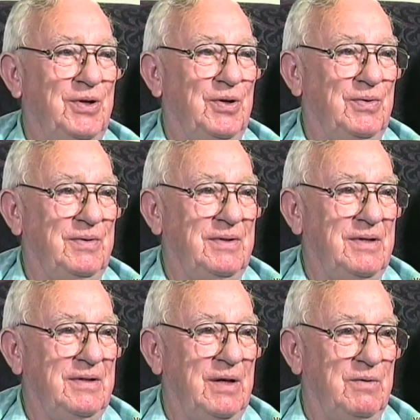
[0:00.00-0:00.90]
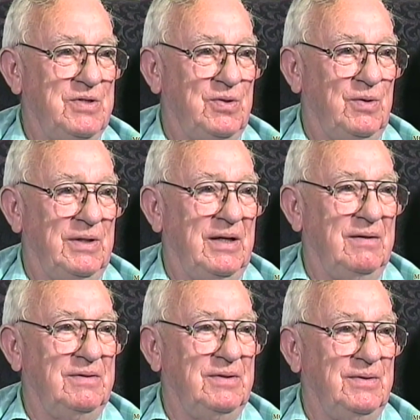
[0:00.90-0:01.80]
Mm -hmm. They were sold
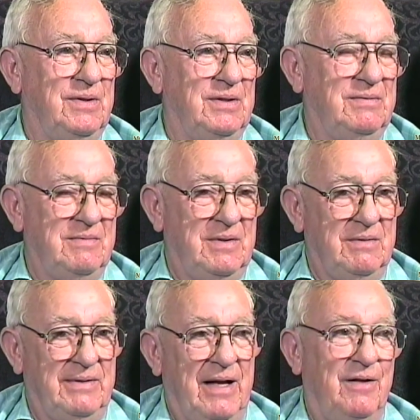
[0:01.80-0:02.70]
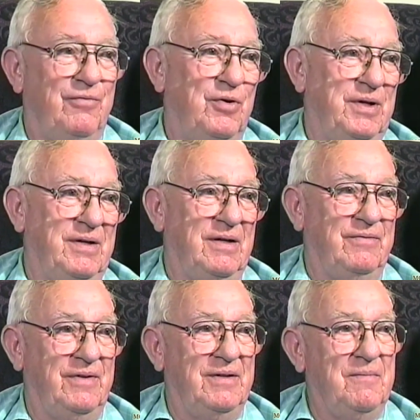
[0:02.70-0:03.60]
out to a California outfit.